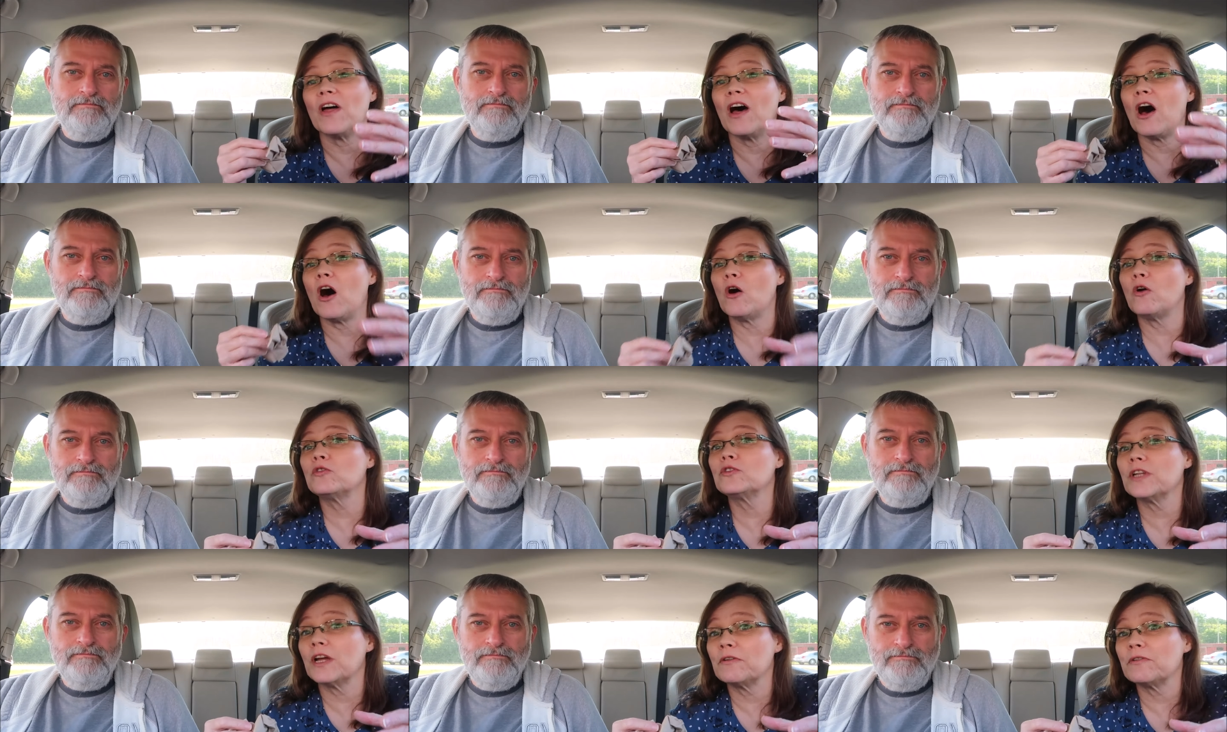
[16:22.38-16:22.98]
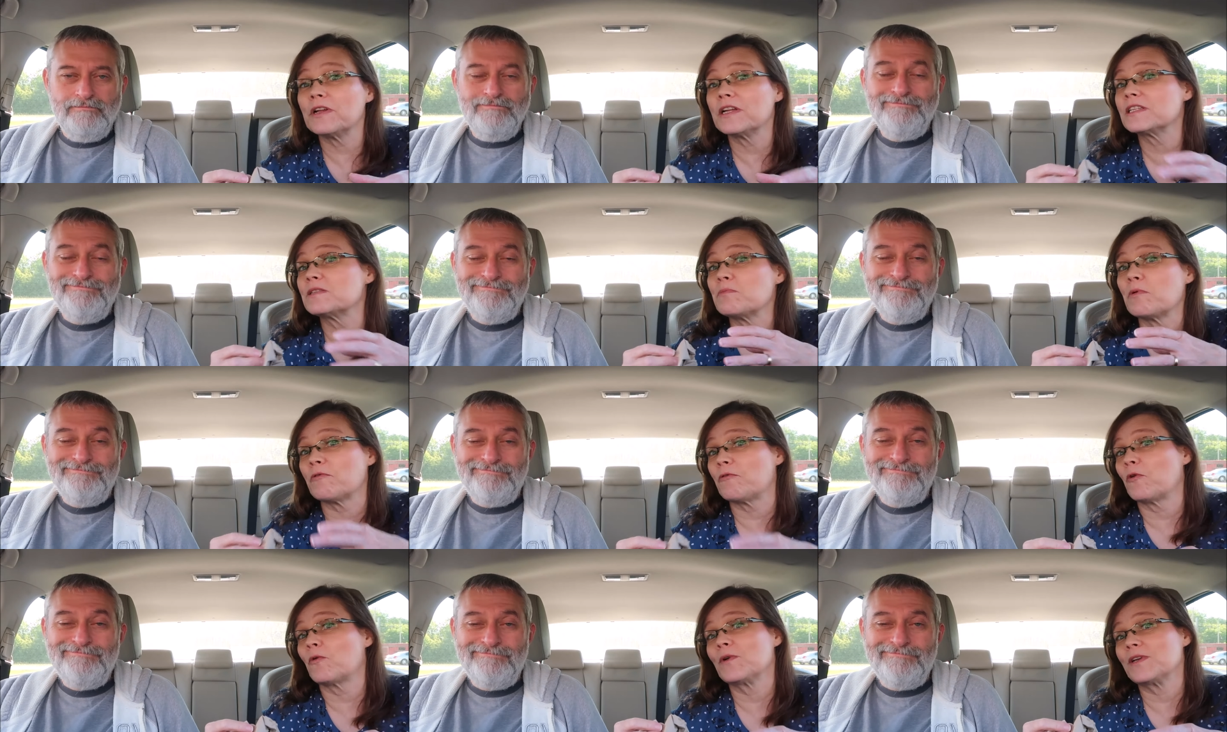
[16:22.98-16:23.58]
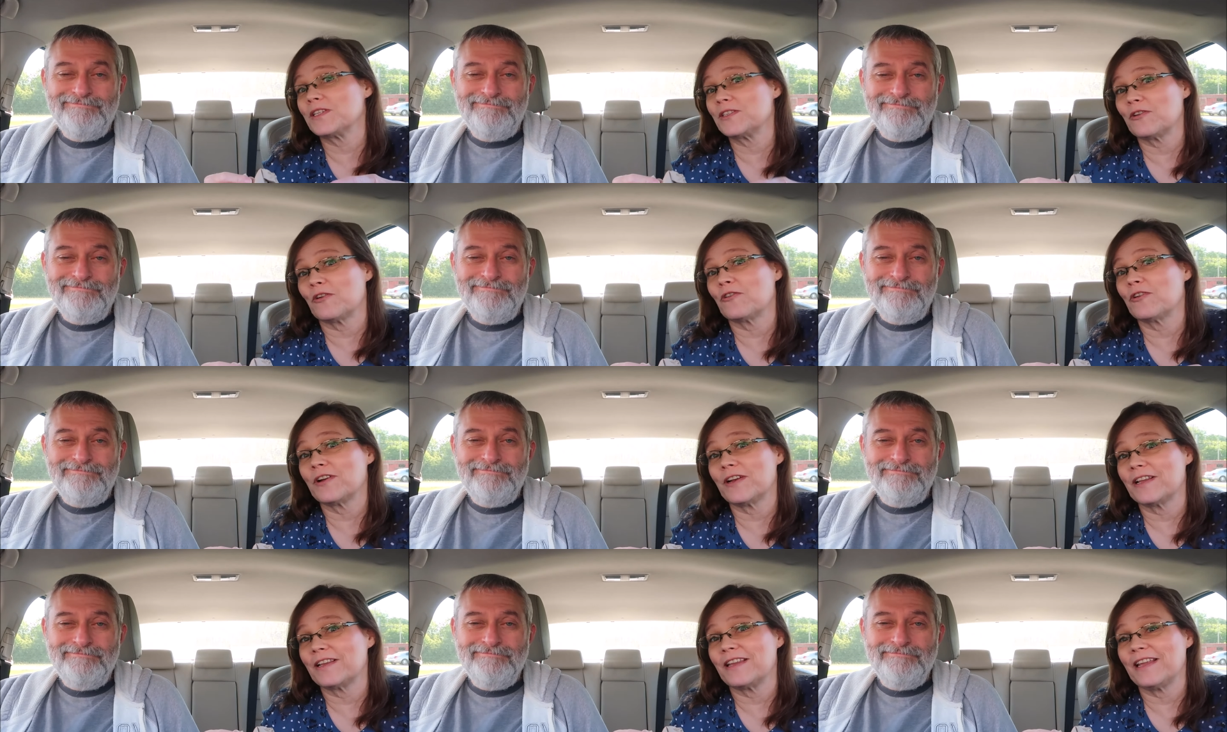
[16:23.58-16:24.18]
Speaker 1: the whole donuts before we
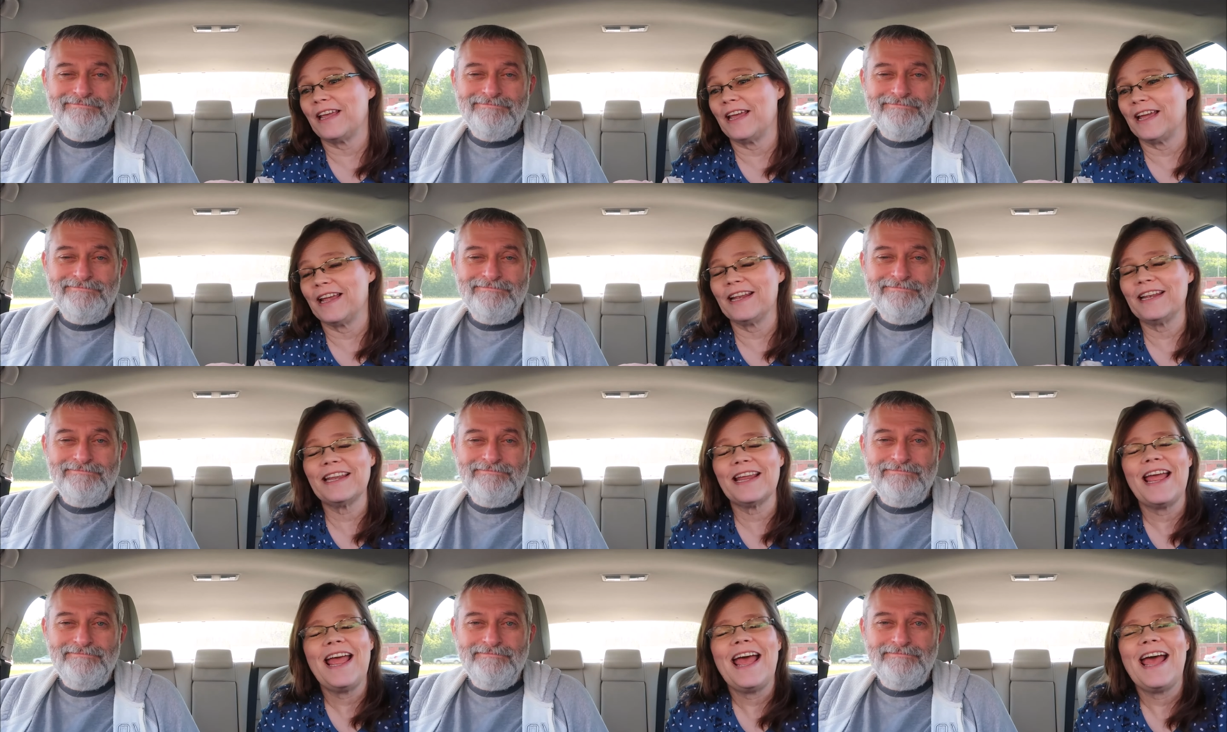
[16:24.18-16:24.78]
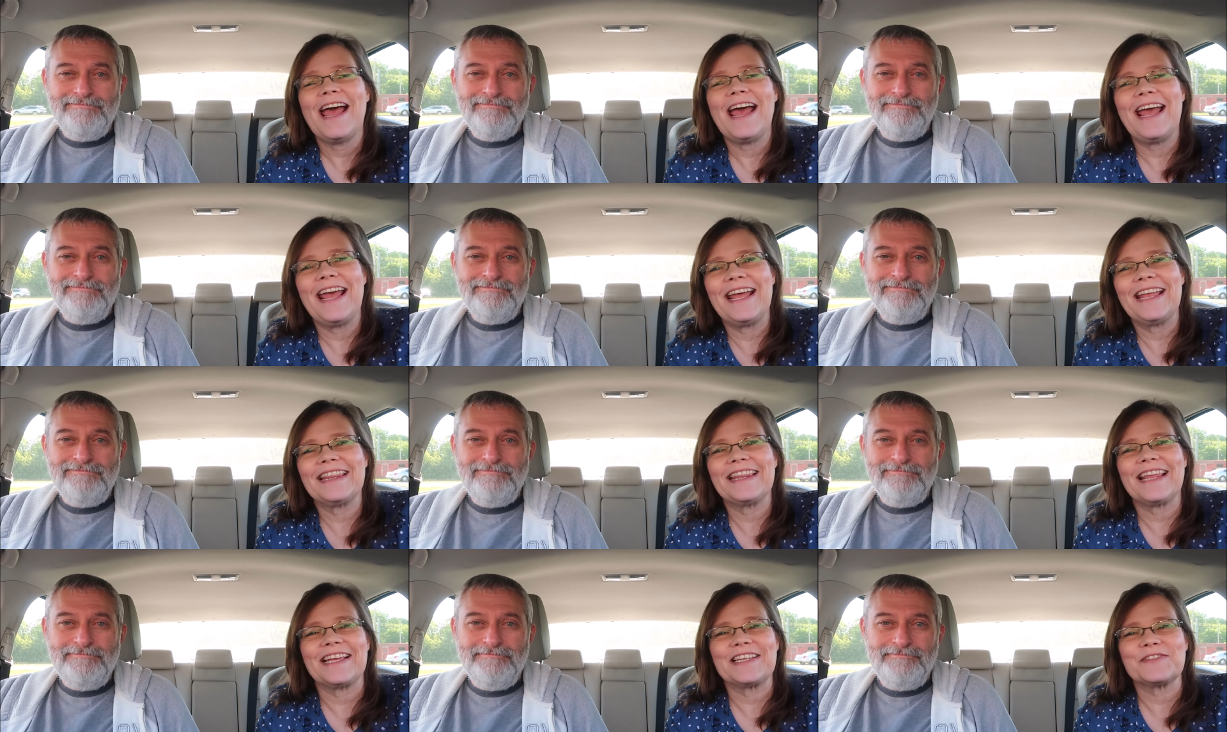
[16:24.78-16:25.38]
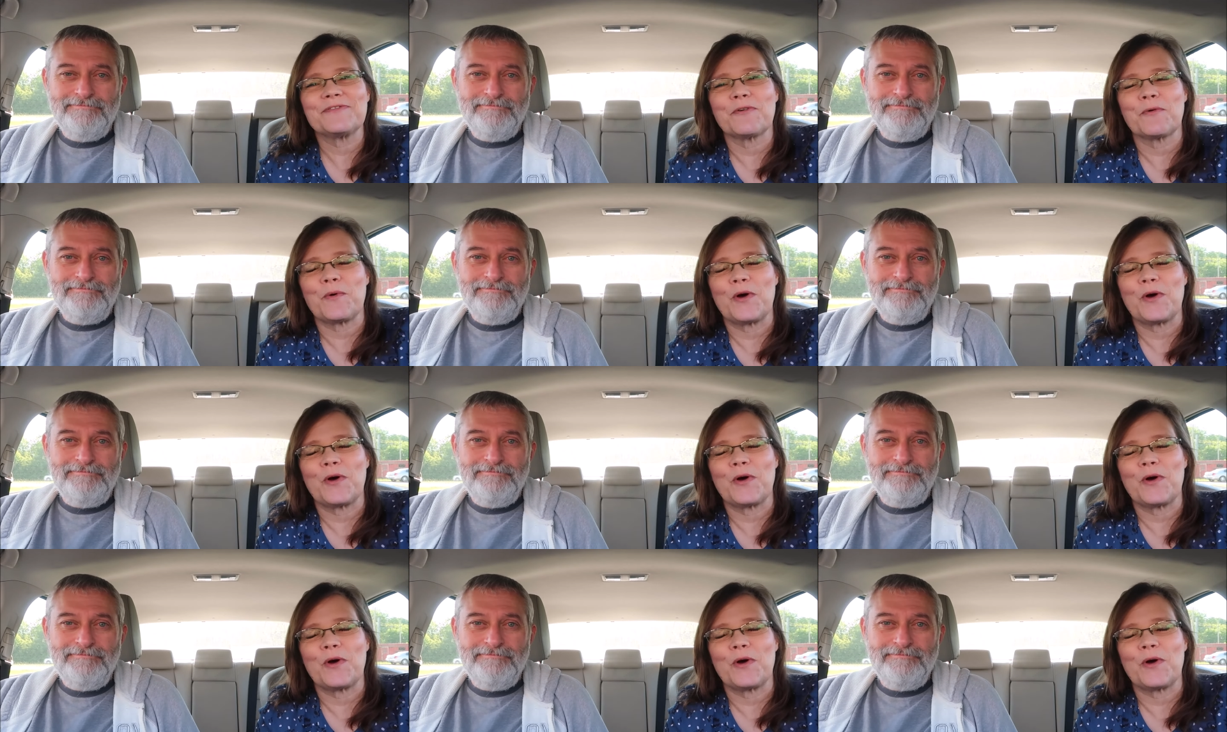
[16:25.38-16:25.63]
started at the end. And thanks for